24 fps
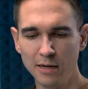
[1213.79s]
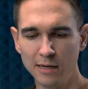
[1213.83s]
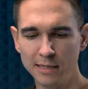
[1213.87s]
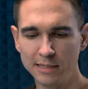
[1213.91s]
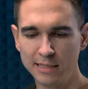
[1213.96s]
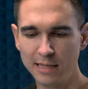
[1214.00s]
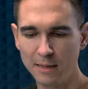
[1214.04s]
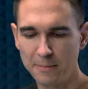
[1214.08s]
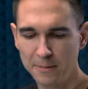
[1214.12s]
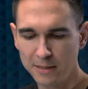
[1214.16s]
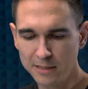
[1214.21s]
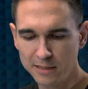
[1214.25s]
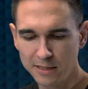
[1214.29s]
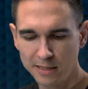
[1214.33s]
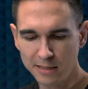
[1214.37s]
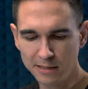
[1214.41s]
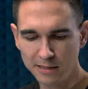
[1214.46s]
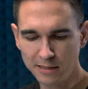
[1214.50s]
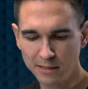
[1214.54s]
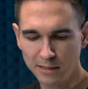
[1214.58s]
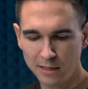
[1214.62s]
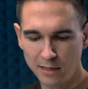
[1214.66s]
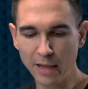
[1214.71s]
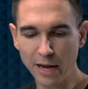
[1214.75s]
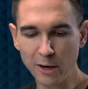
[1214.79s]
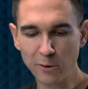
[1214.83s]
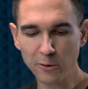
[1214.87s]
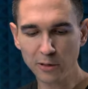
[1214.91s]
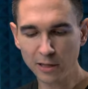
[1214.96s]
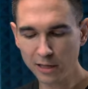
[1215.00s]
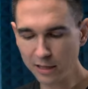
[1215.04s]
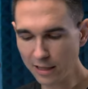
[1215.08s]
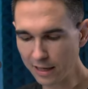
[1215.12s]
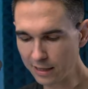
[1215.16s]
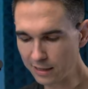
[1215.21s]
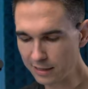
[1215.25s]
Does that make sense? I
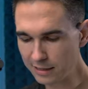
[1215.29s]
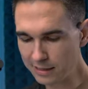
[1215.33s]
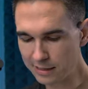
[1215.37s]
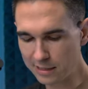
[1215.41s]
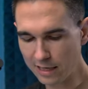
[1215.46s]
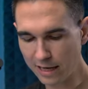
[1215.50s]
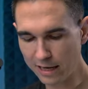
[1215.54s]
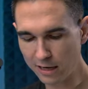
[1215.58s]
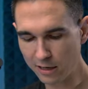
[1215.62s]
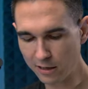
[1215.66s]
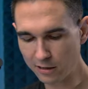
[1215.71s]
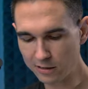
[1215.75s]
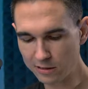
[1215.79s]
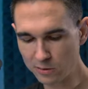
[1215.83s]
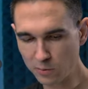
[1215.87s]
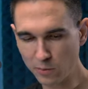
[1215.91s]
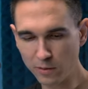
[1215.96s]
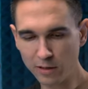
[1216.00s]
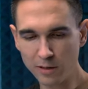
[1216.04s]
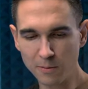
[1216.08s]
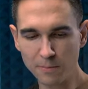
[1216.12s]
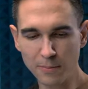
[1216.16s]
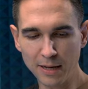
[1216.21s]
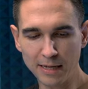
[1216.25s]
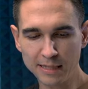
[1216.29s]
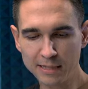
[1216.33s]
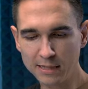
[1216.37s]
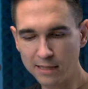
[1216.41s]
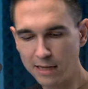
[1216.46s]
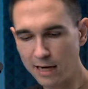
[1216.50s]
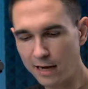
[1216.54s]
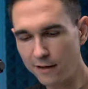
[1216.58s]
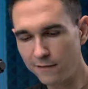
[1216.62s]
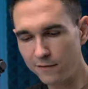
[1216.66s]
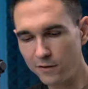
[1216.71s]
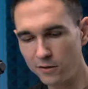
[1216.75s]
really like this slider. It's one of the best
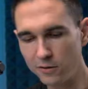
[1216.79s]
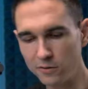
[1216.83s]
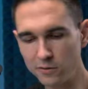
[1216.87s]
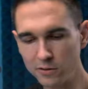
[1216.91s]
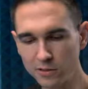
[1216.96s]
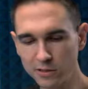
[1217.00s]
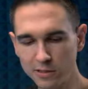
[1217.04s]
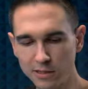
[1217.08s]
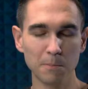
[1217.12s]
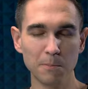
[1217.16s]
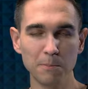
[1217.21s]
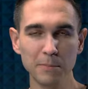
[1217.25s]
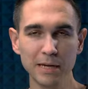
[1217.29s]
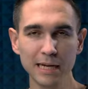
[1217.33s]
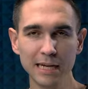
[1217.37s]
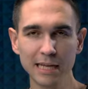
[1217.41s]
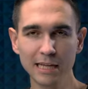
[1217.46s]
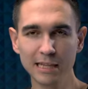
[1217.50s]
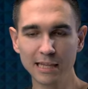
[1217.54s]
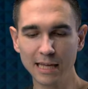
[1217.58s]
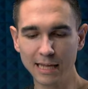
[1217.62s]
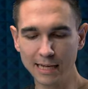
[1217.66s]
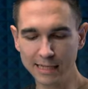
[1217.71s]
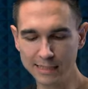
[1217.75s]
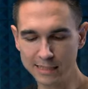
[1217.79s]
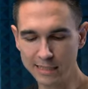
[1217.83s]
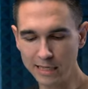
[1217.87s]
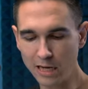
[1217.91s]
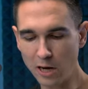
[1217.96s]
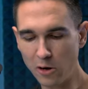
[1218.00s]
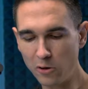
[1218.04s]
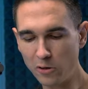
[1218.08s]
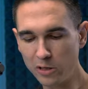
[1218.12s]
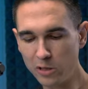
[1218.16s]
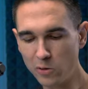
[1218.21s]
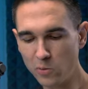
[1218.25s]
that I've used, meaning that it's the
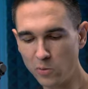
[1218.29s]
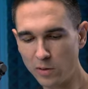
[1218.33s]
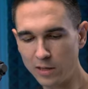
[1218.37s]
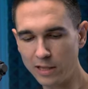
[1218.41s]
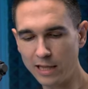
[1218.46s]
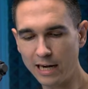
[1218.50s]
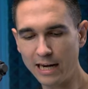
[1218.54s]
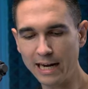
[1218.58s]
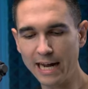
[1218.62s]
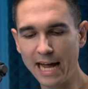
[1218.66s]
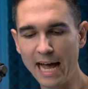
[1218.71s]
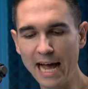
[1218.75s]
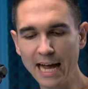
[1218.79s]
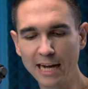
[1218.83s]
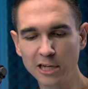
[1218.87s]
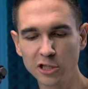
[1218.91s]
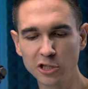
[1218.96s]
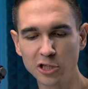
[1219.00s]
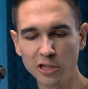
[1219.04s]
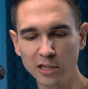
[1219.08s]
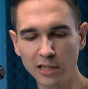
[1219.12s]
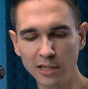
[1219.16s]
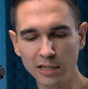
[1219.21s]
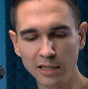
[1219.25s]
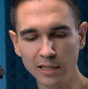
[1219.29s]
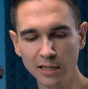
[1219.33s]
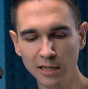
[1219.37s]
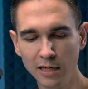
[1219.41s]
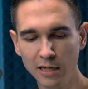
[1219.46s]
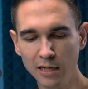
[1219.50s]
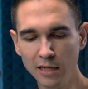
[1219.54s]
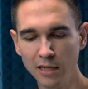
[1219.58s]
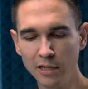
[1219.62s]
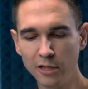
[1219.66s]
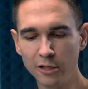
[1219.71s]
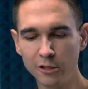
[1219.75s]
only one that I actually
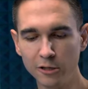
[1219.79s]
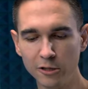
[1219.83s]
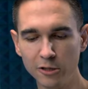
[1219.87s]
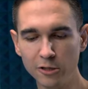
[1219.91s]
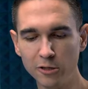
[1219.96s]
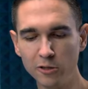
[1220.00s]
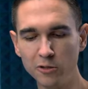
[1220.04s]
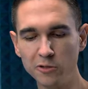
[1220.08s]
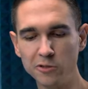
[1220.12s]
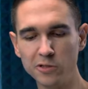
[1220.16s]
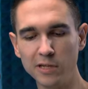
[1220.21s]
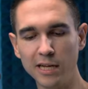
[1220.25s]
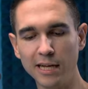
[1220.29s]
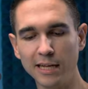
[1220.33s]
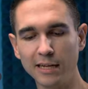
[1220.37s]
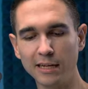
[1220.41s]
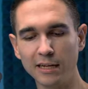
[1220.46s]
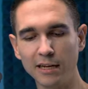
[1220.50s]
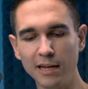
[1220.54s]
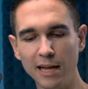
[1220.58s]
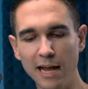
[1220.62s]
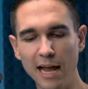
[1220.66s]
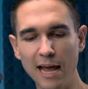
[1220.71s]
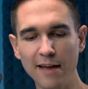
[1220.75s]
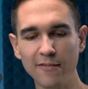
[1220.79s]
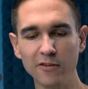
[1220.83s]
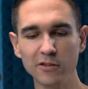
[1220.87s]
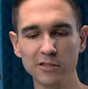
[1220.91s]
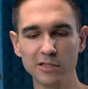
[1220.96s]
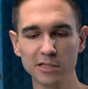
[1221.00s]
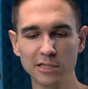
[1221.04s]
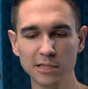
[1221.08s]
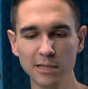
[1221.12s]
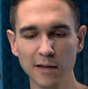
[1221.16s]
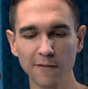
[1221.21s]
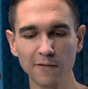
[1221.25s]
use and
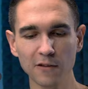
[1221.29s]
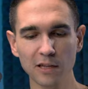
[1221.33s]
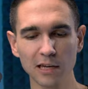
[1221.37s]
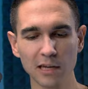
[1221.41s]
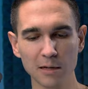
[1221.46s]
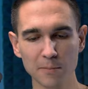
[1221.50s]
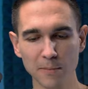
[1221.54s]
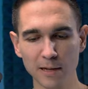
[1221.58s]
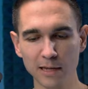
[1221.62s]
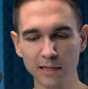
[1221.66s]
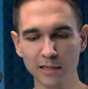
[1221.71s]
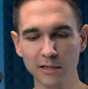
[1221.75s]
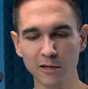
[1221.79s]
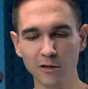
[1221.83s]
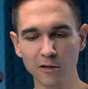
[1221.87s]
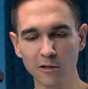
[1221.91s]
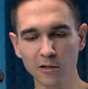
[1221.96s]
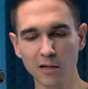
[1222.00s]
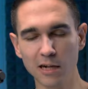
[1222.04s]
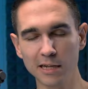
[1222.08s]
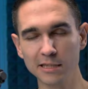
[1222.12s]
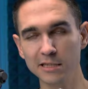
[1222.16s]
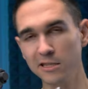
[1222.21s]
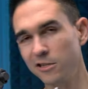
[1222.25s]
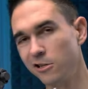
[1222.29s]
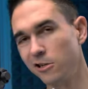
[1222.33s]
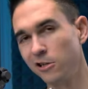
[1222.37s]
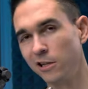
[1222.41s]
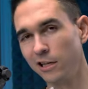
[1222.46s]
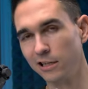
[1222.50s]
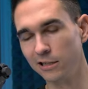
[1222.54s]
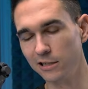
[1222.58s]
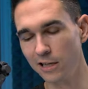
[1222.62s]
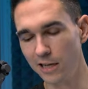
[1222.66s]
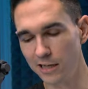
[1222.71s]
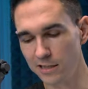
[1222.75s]
haven't stuffed it in my gear closet to
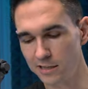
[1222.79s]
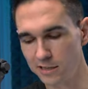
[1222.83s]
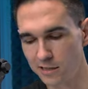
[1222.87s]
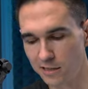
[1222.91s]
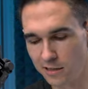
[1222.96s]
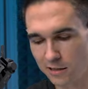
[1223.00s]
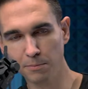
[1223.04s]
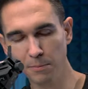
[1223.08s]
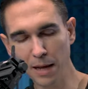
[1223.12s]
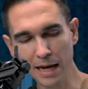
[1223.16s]
collect dust.